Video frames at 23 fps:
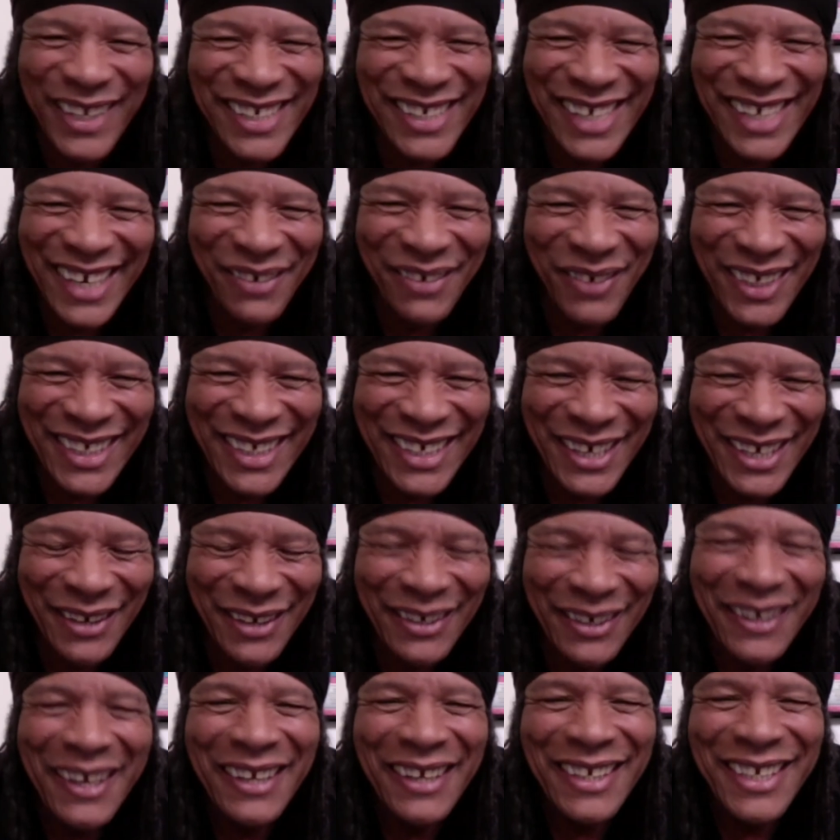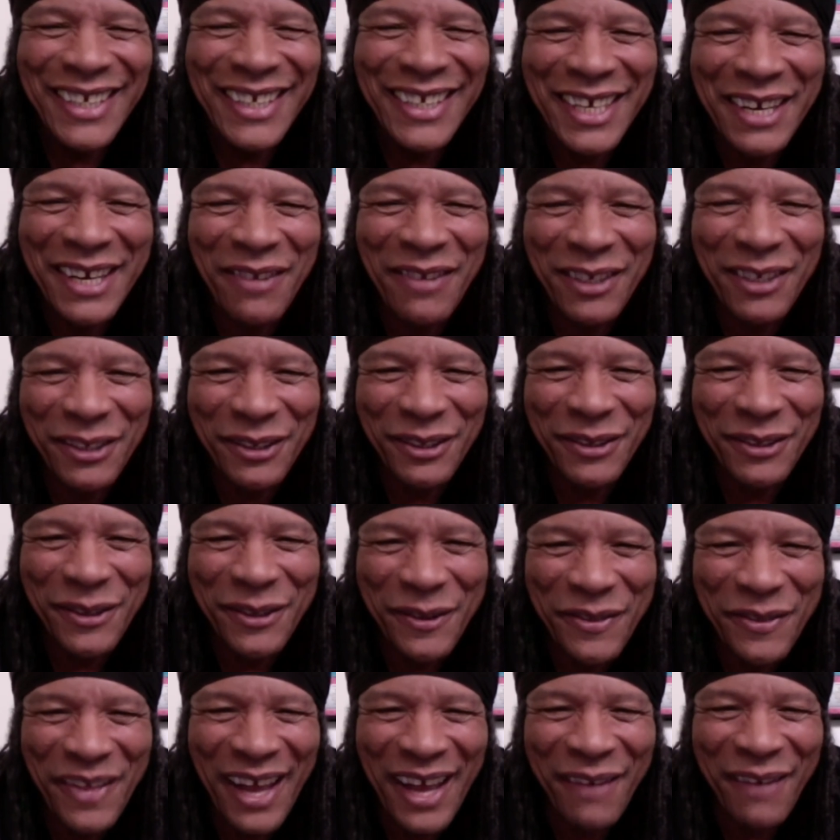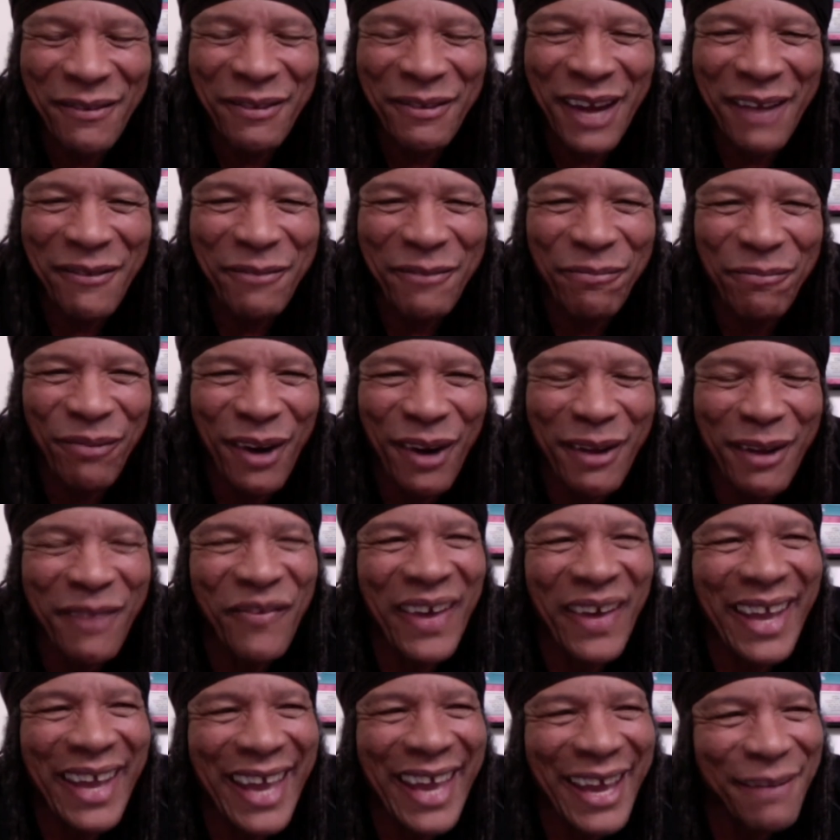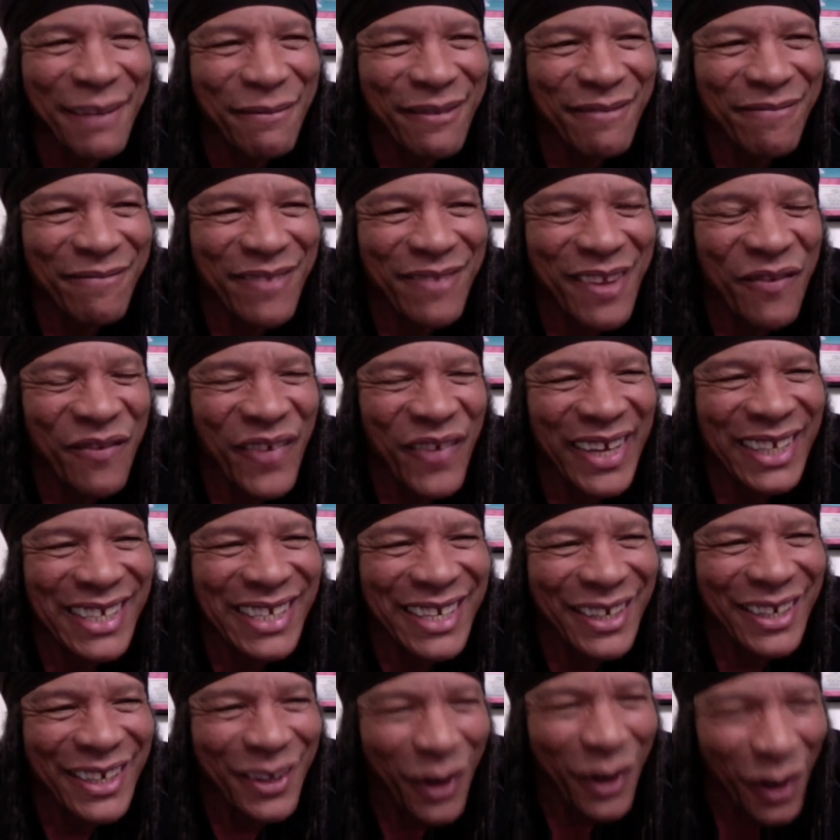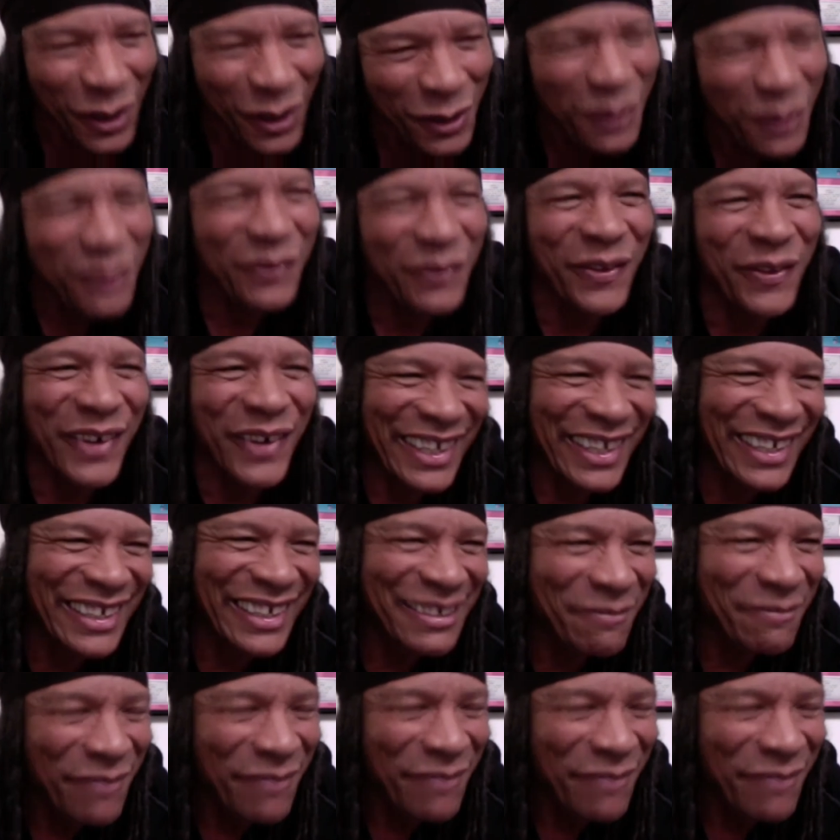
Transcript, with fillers: I really don't. To tell what? you the truth, I, I would if I had if I did it all over again,